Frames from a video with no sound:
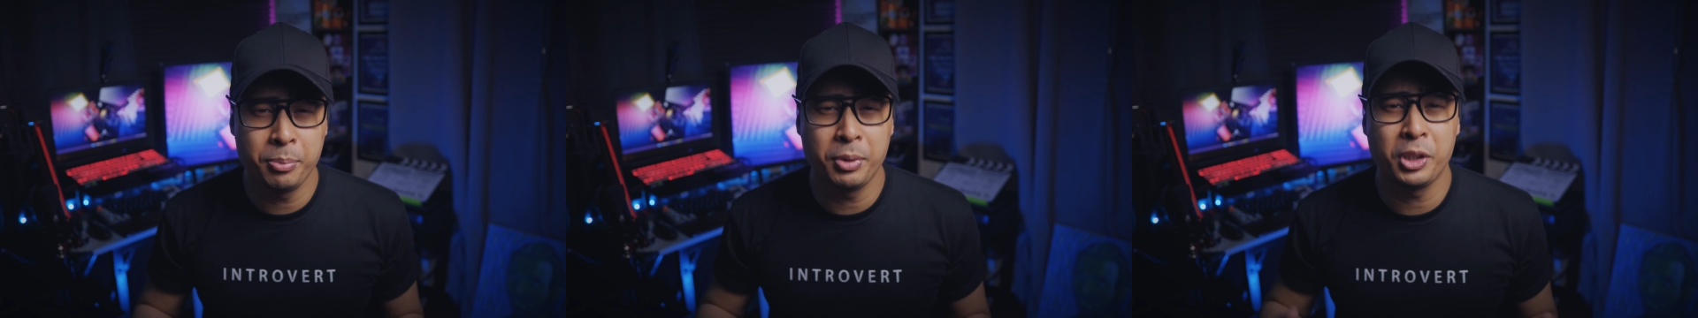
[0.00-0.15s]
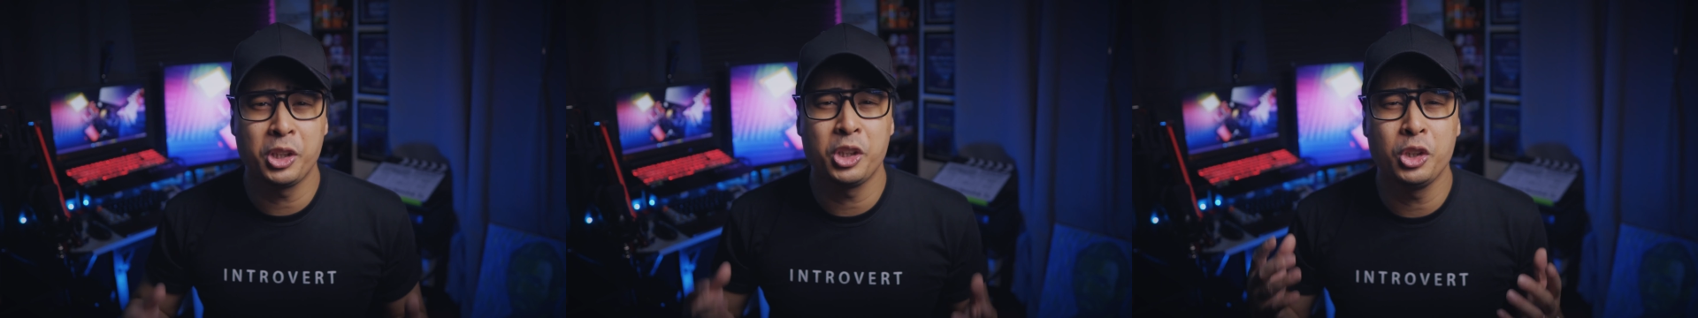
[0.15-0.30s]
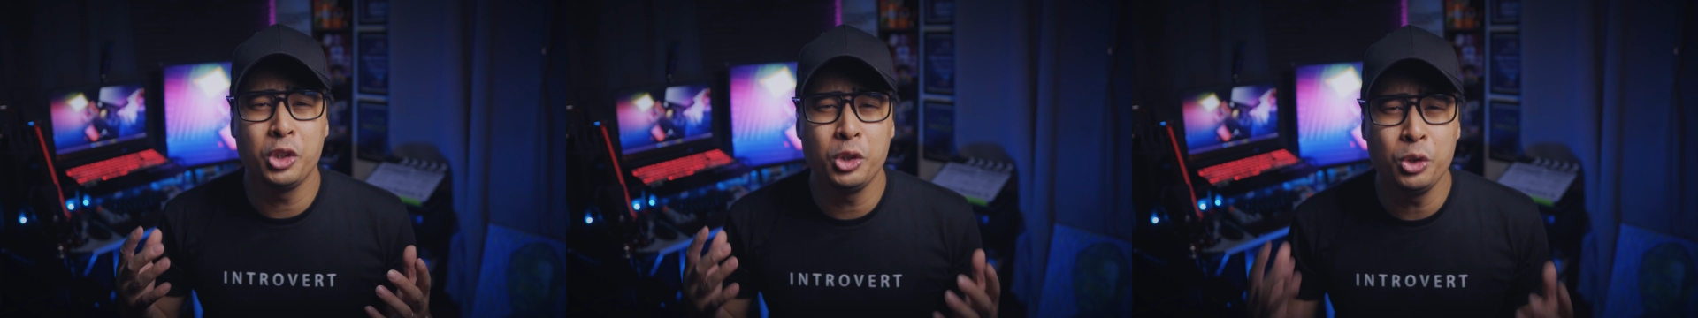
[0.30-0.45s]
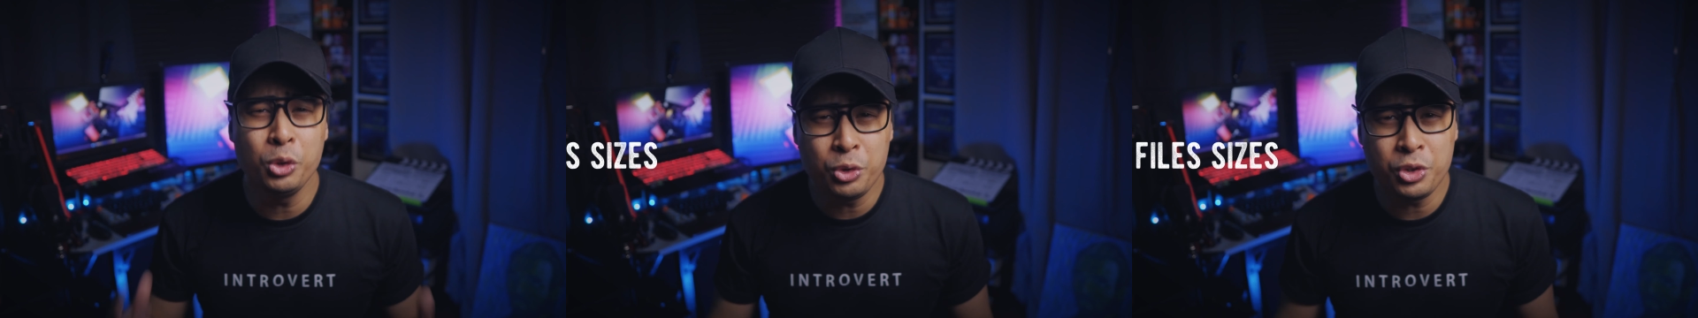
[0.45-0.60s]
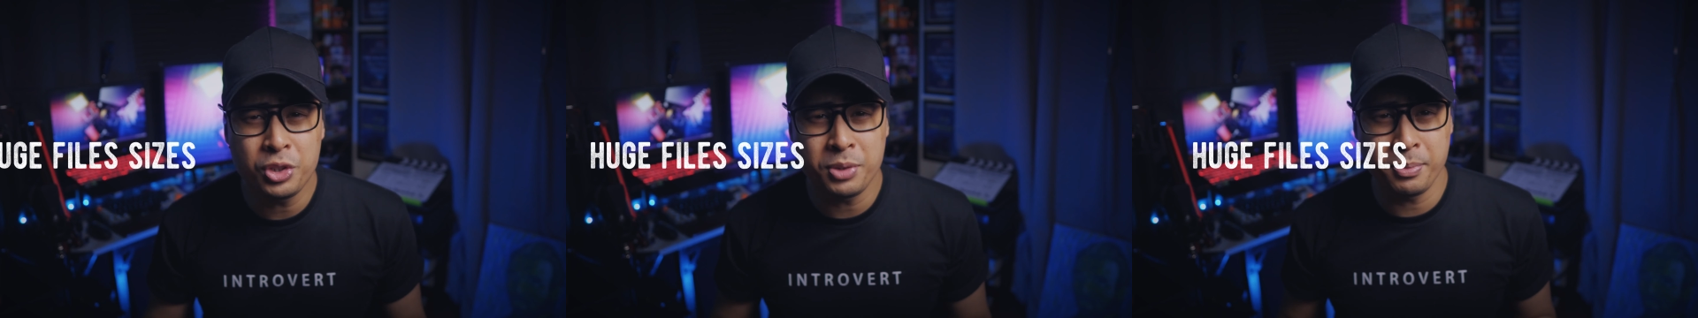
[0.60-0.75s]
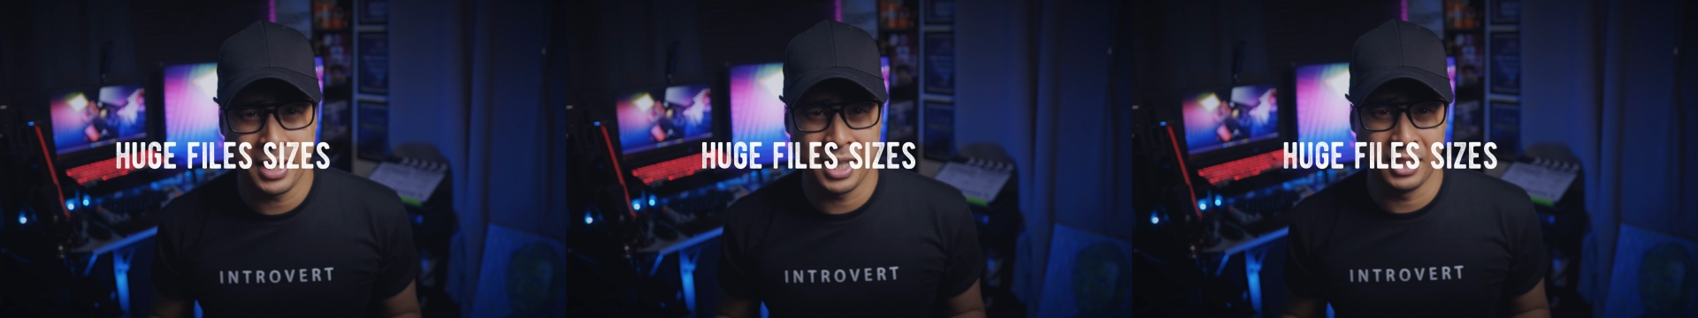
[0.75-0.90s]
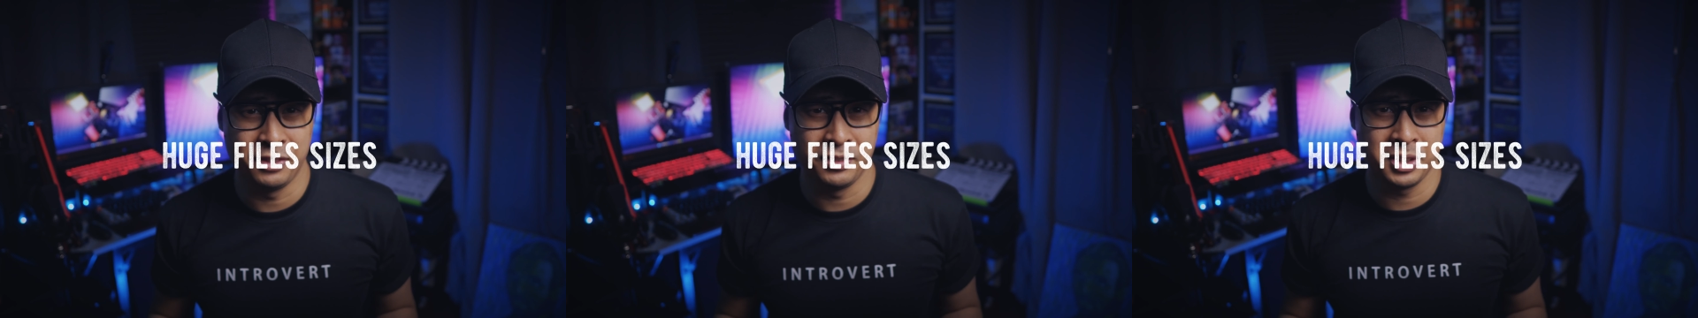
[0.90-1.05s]
a huge
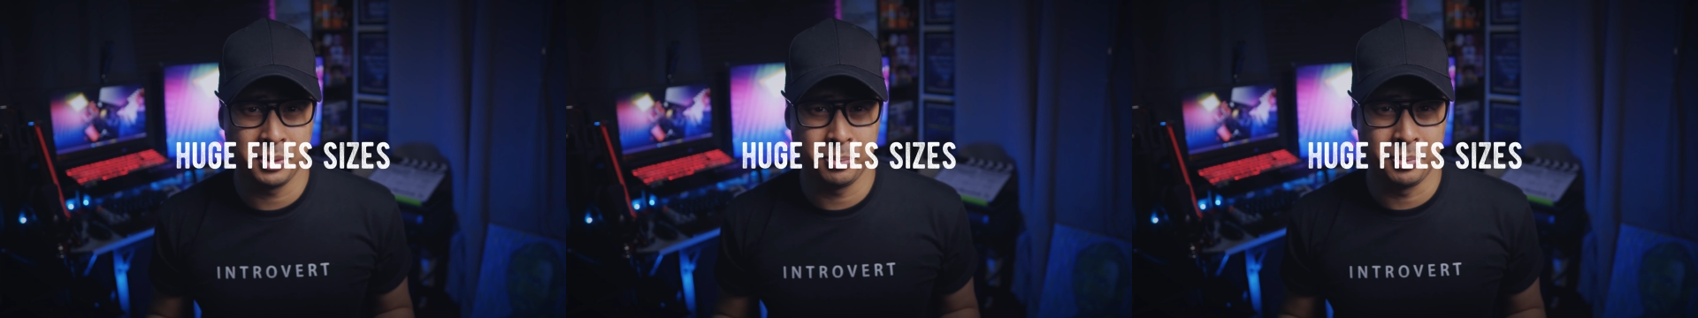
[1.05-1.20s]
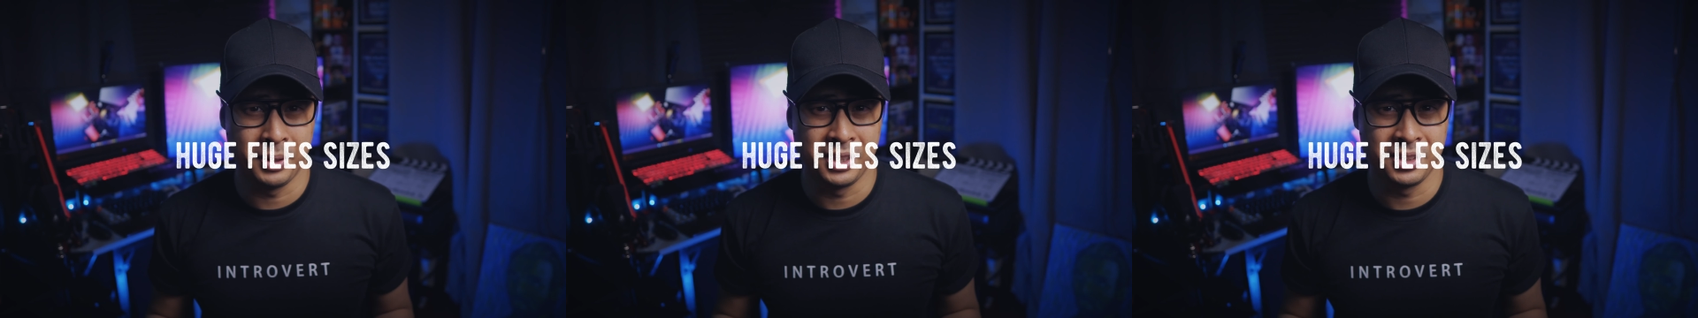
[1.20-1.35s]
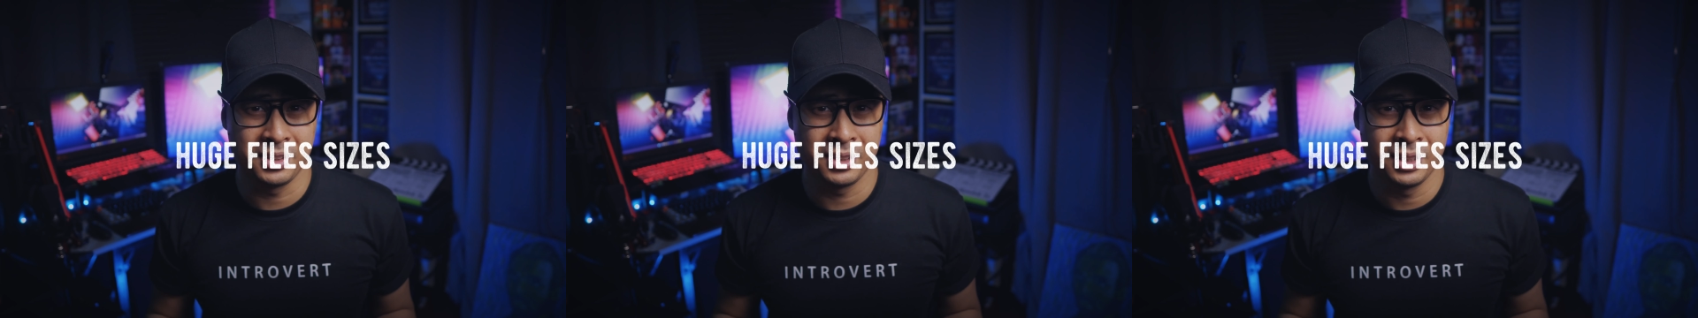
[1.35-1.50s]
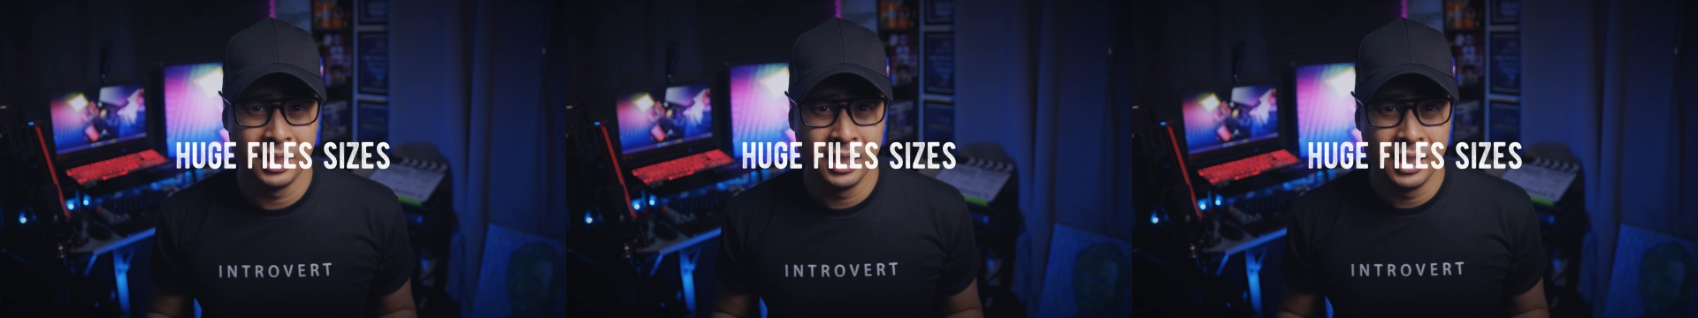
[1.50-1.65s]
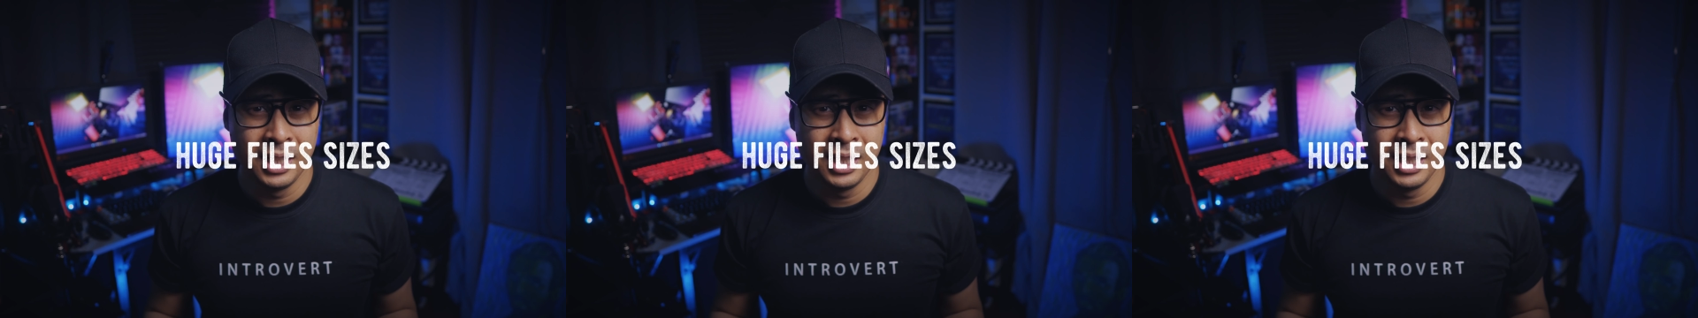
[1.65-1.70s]
amount of space